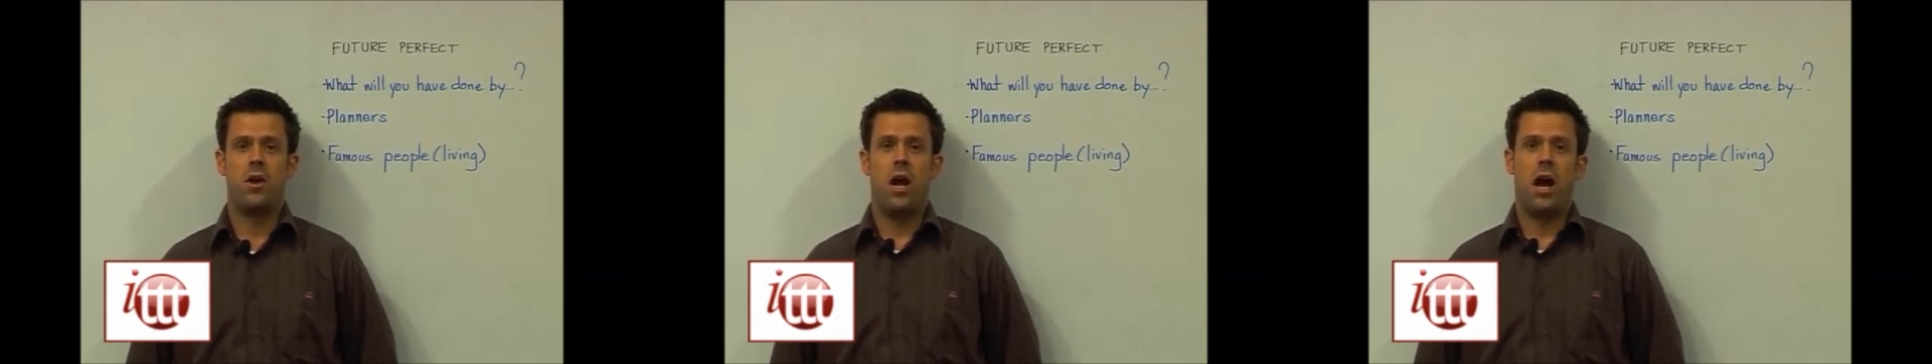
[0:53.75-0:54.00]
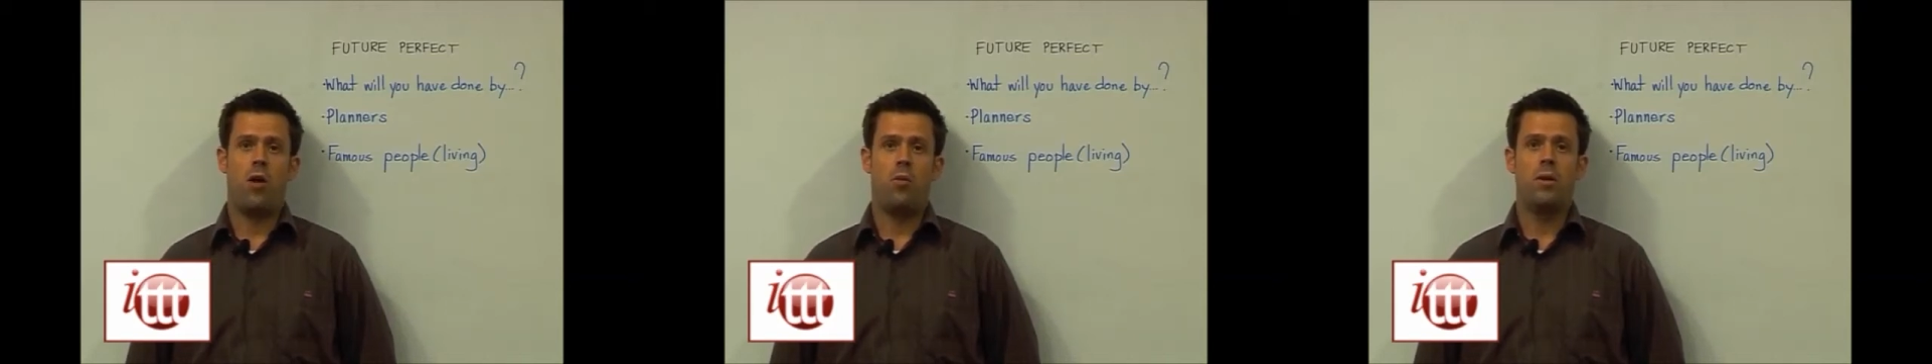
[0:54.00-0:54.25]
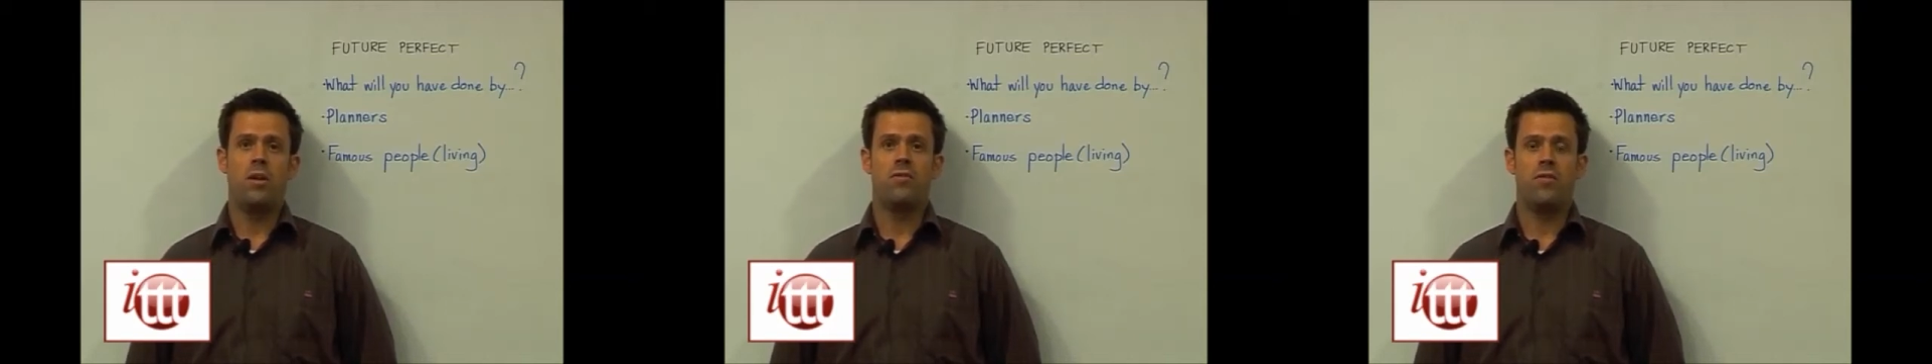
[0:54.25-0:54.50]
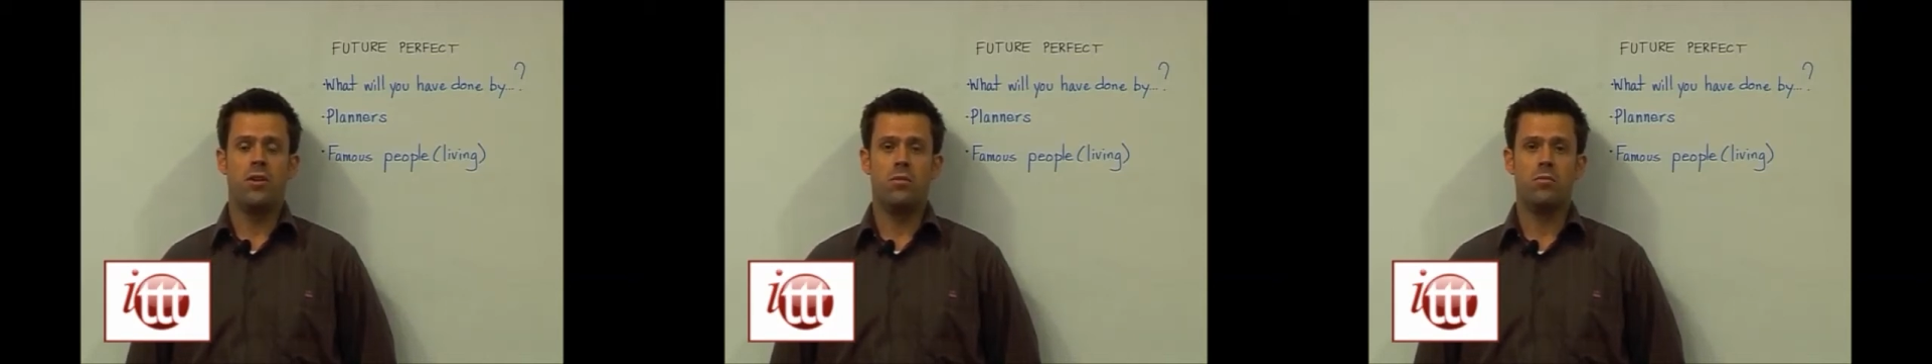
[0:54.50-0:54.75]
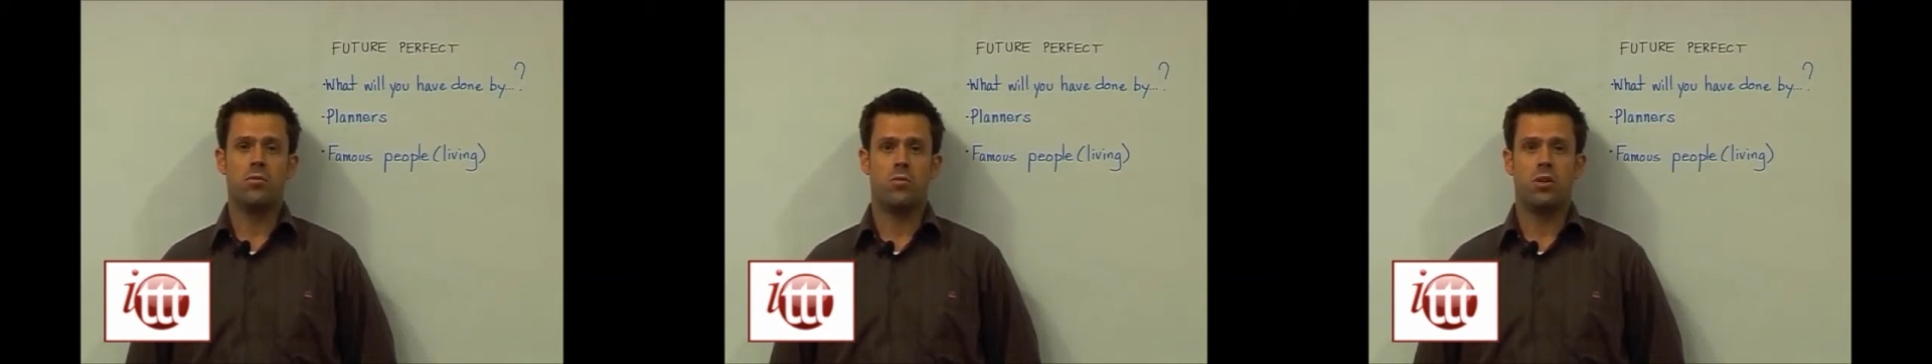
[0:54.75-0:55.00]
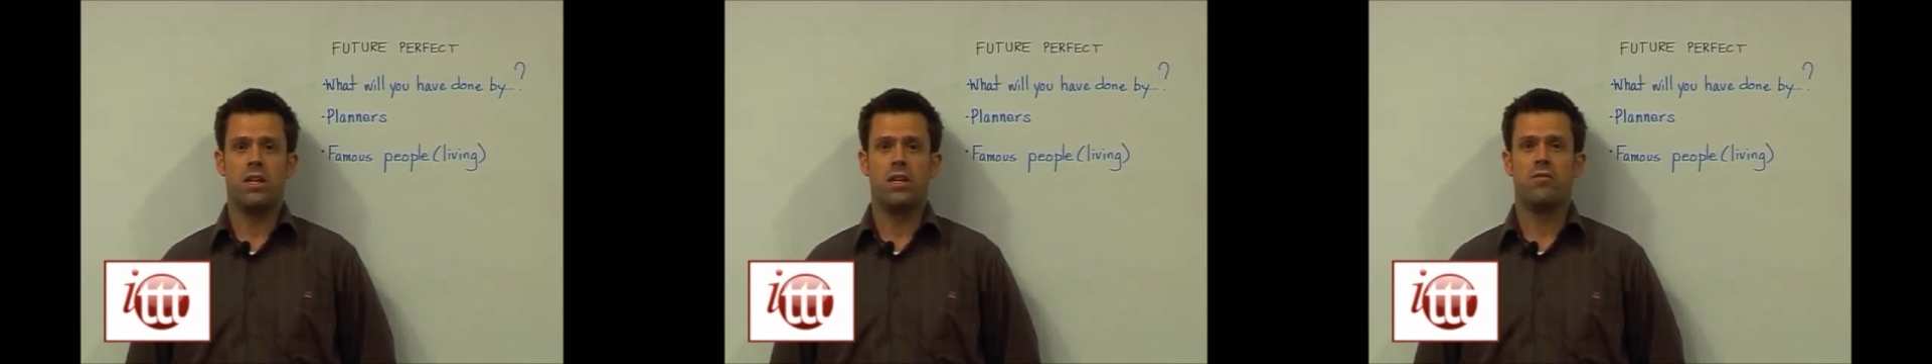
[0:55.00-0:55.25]
how many films will
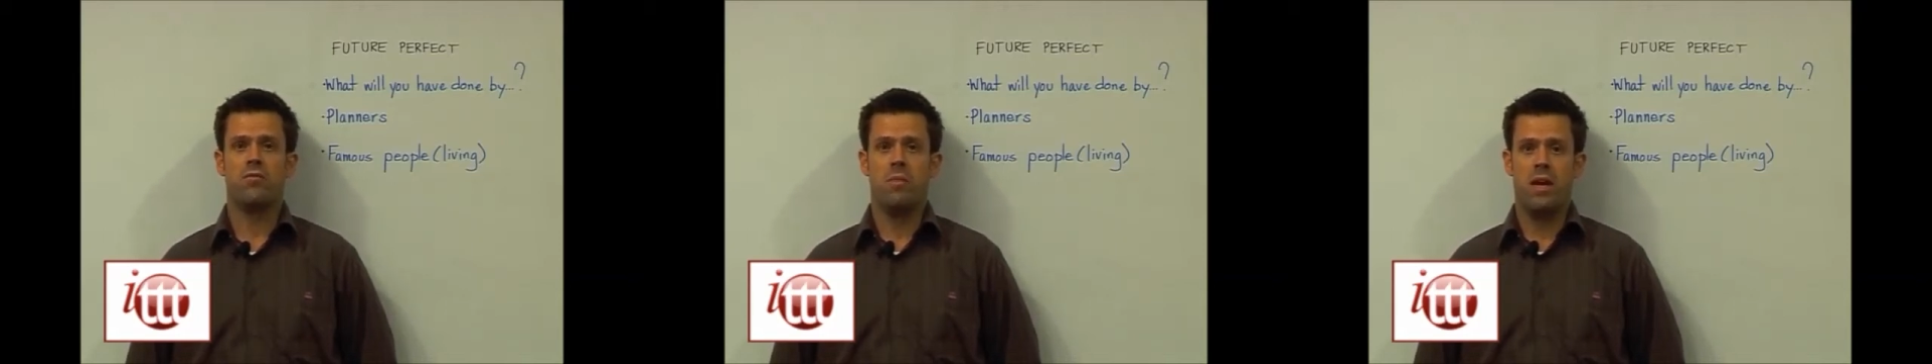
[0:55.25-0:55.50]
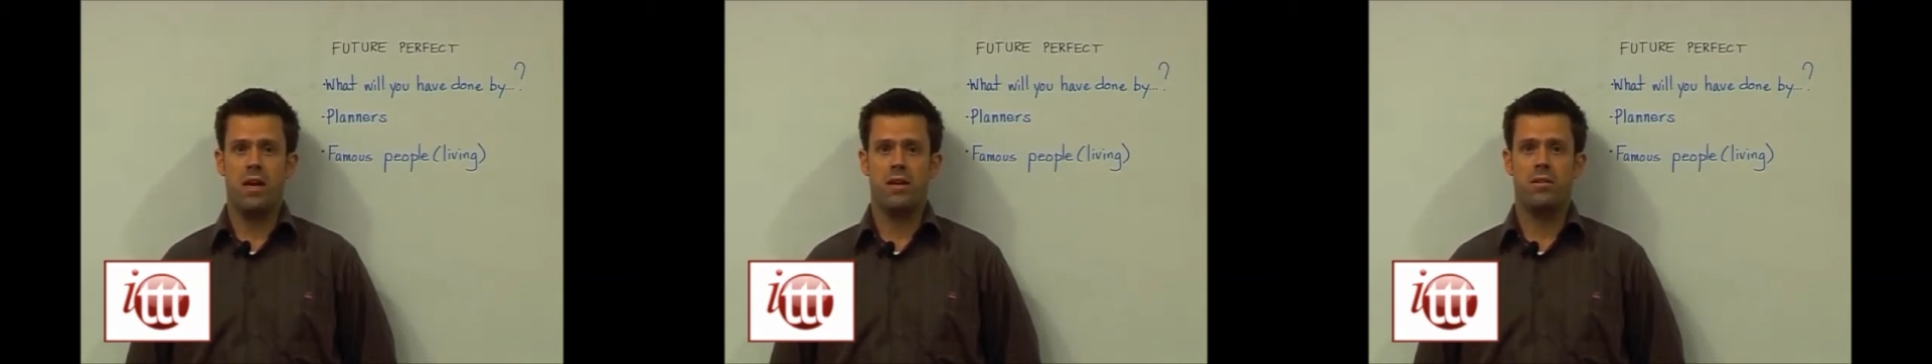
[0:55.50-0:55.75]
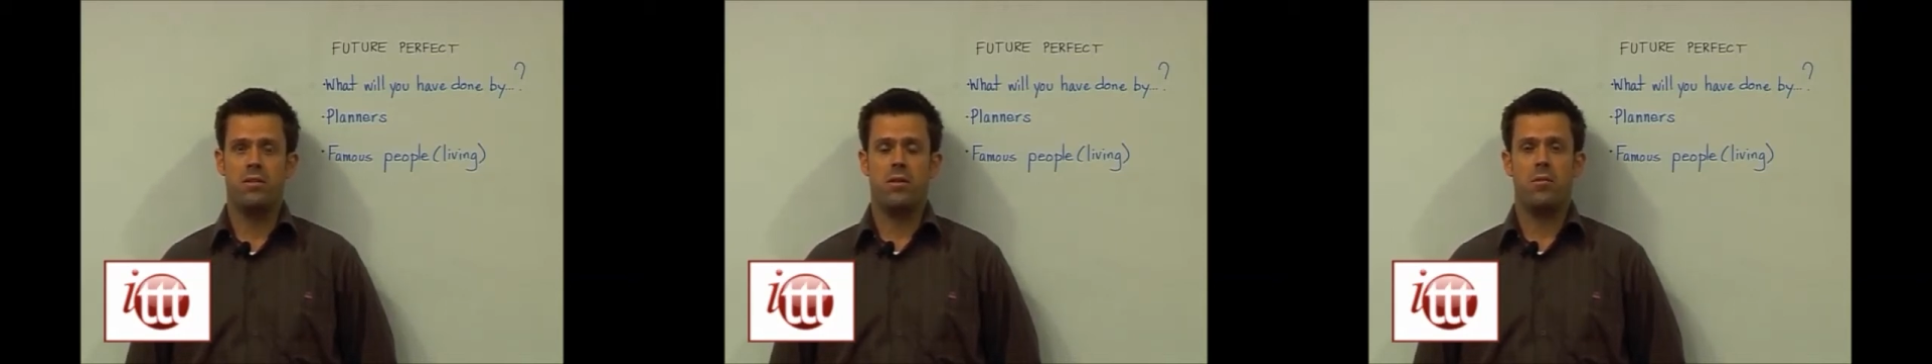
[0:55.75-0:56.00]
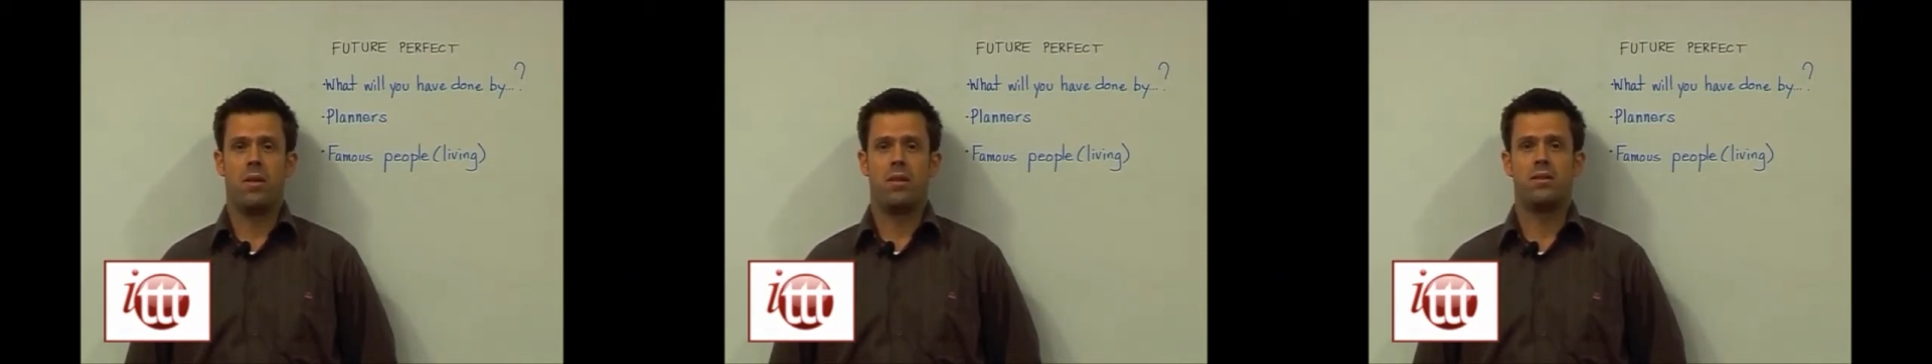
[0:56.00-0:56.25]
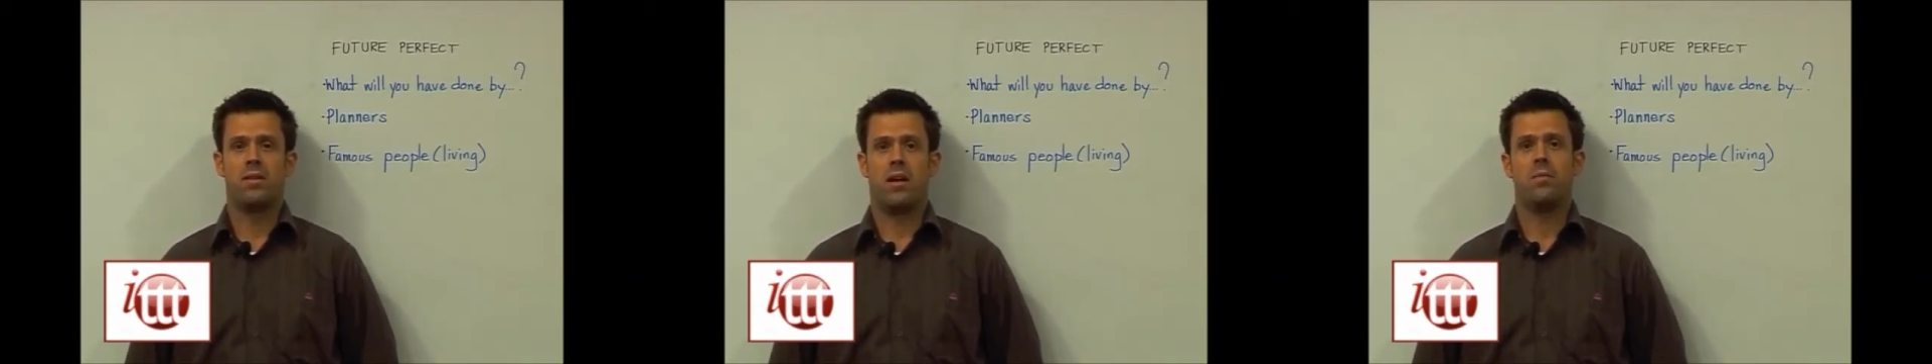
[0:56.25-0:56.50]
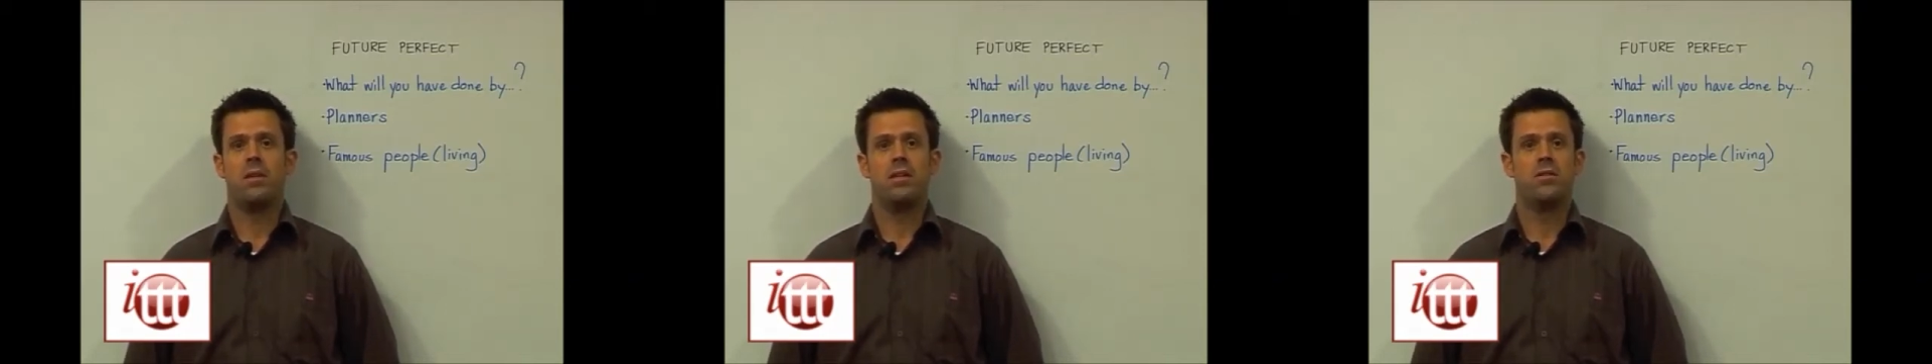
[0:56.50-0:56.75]
he have made by the
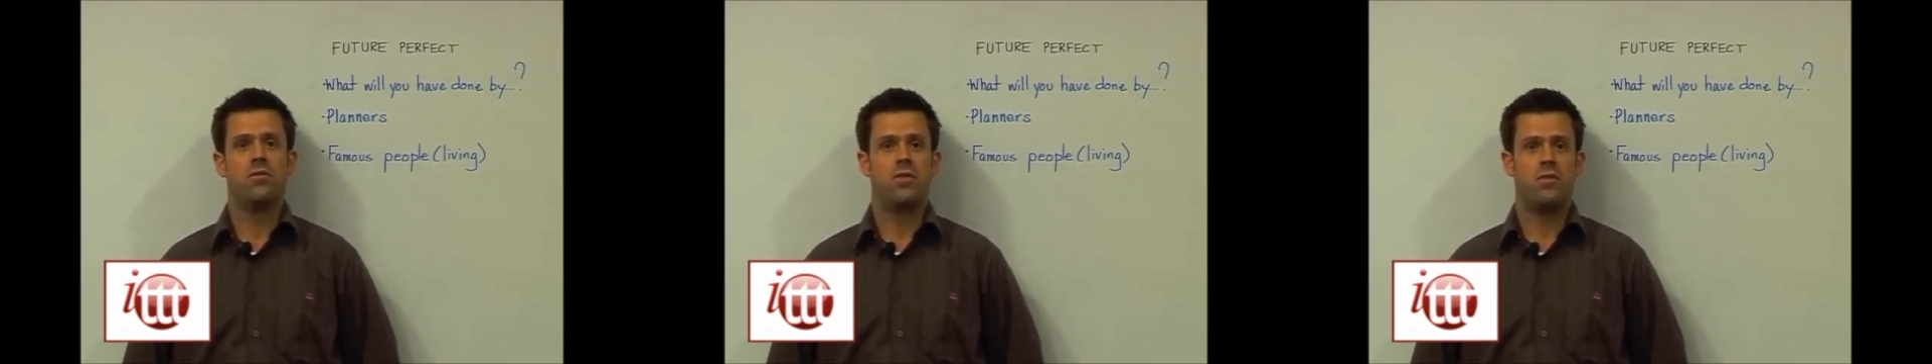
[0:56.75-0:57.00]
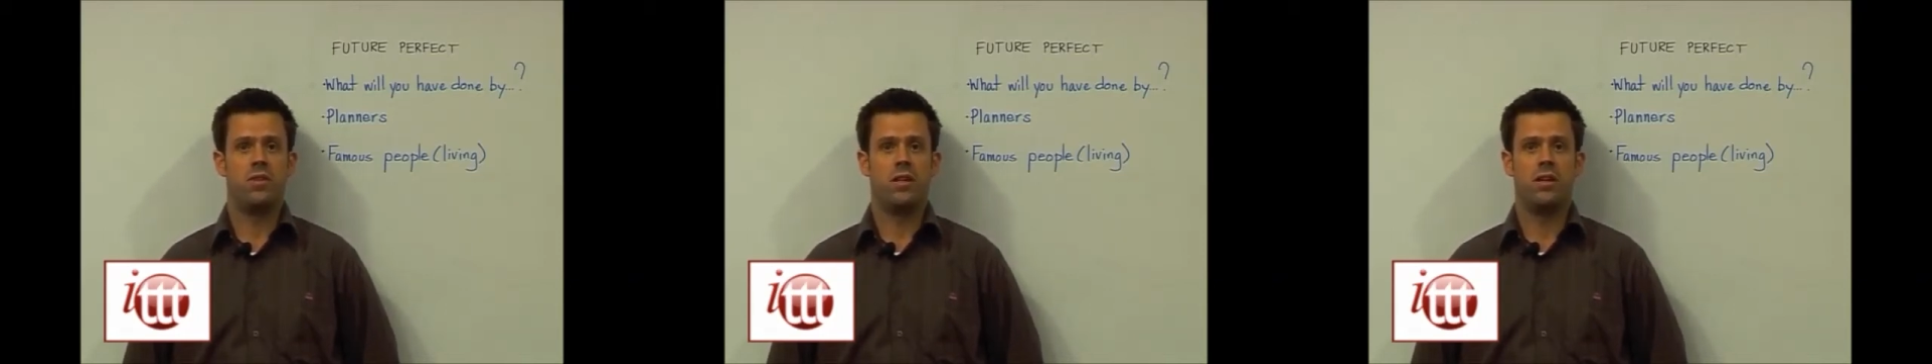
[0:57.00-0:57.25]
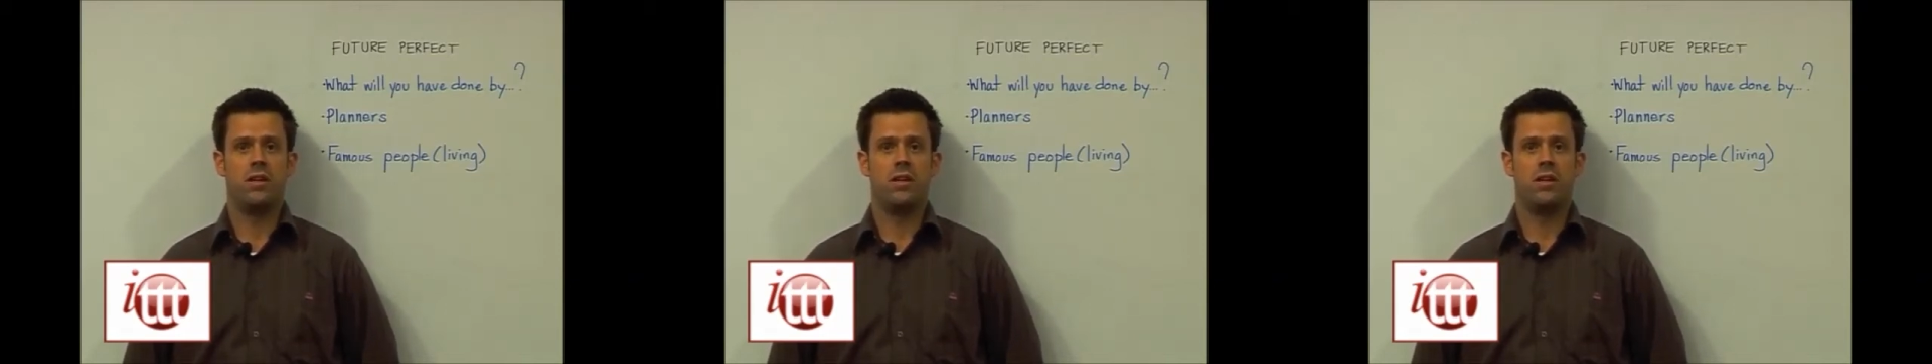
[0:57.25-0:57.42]
time he's 50?